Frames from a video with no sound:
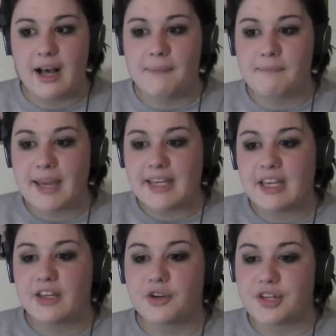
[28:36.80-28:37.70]

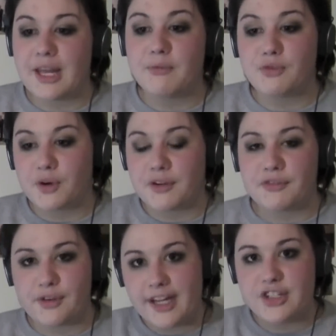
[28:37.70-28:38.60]
making your name for a
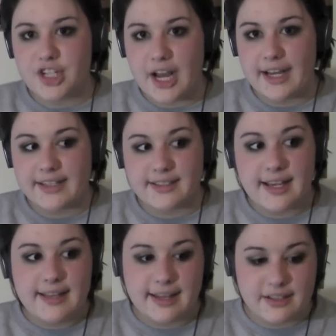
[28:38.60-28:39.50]
franchise
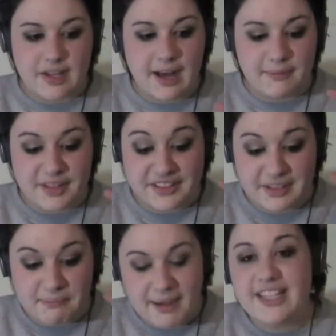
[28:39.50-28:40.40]
that is
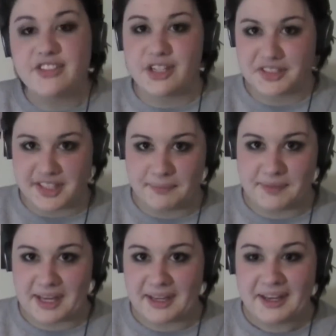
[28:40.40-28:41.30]
obviously based on
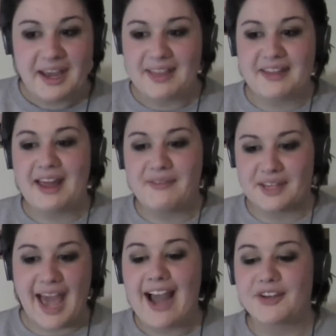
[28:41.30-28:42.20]
something, and then
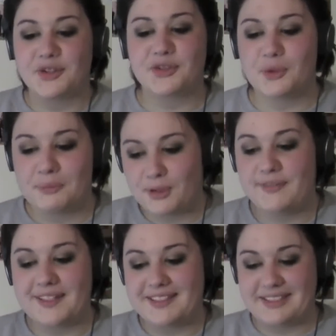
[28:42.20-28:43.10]
having actors who are
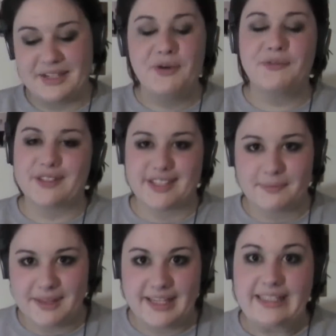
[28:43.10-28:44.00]
previously known for
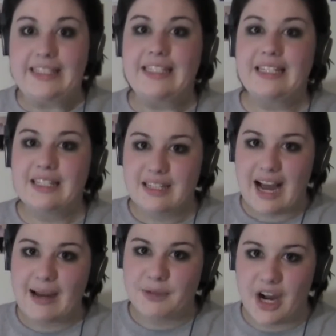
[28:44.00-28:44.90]
something.
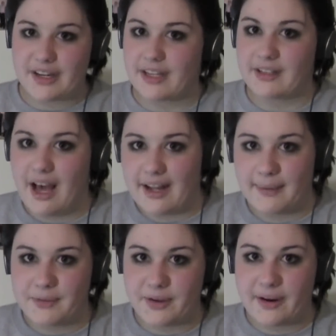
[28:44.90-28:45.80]
I'm talking a lot.
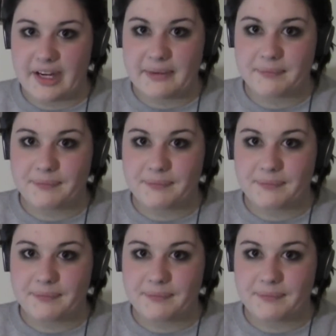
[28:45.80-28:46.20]
I'm sorry.